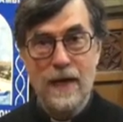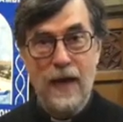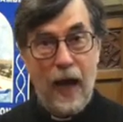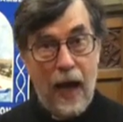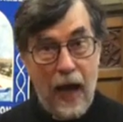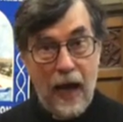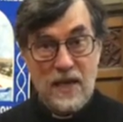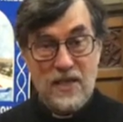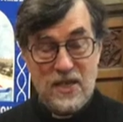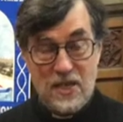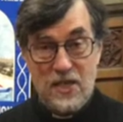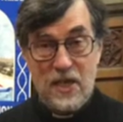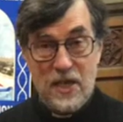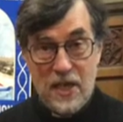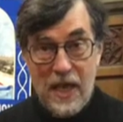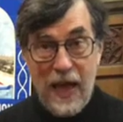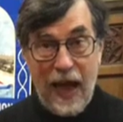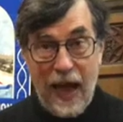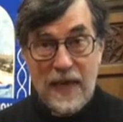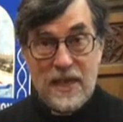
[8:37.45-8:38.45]
Us,
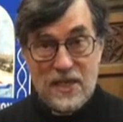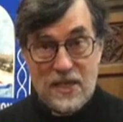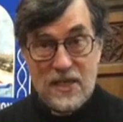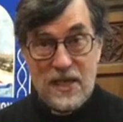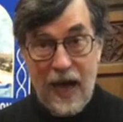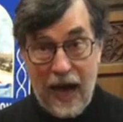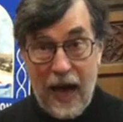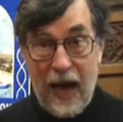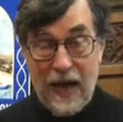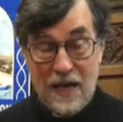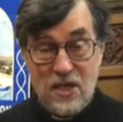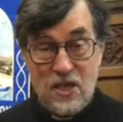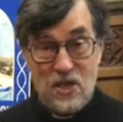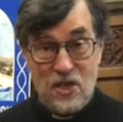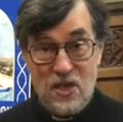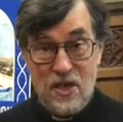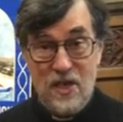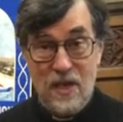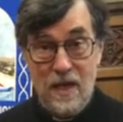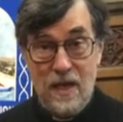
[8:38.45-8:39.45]
yes,
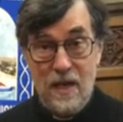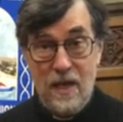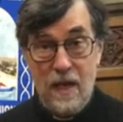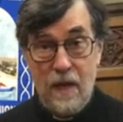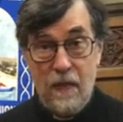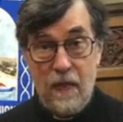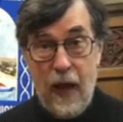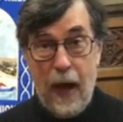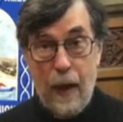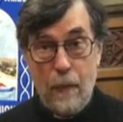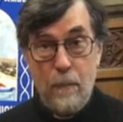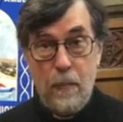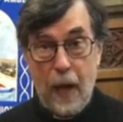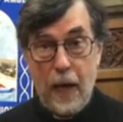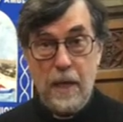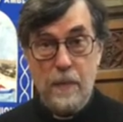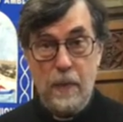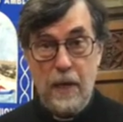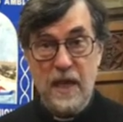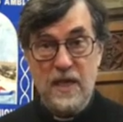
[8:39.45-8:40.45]
us. That
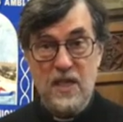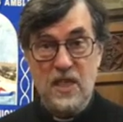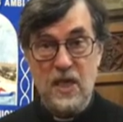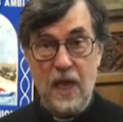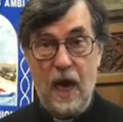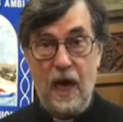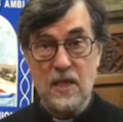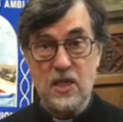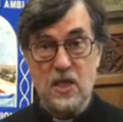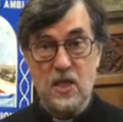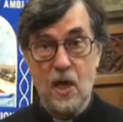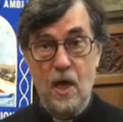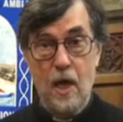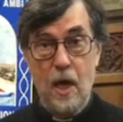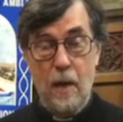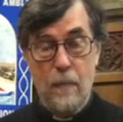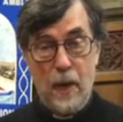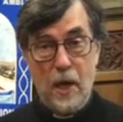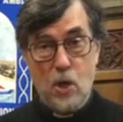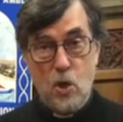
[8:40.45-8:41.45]
baby is us
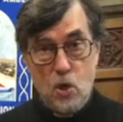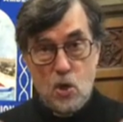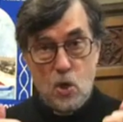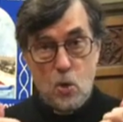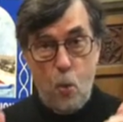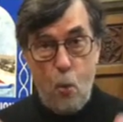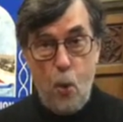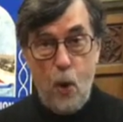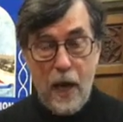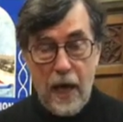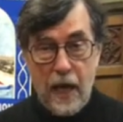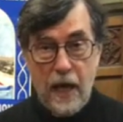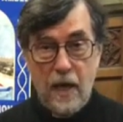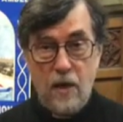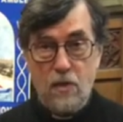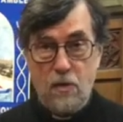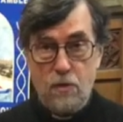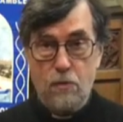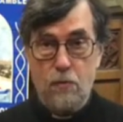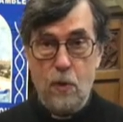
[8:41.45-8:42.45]
because
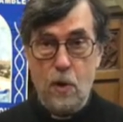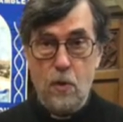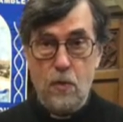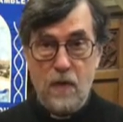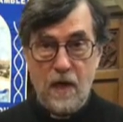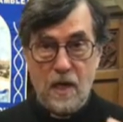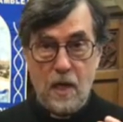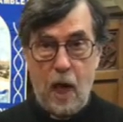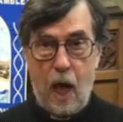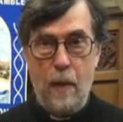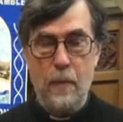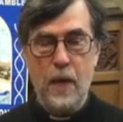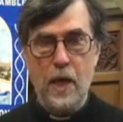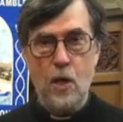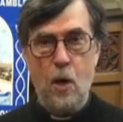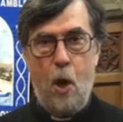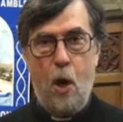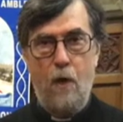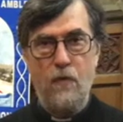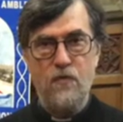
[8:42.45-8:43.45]
we, through the coming
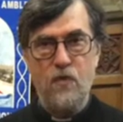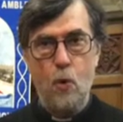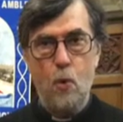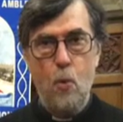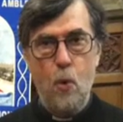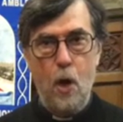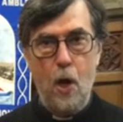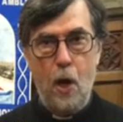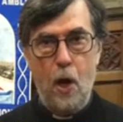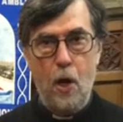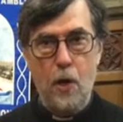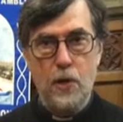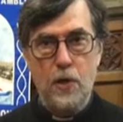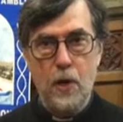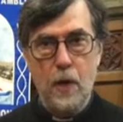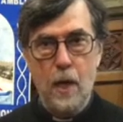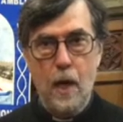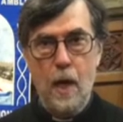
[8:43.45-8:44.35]
of the Word,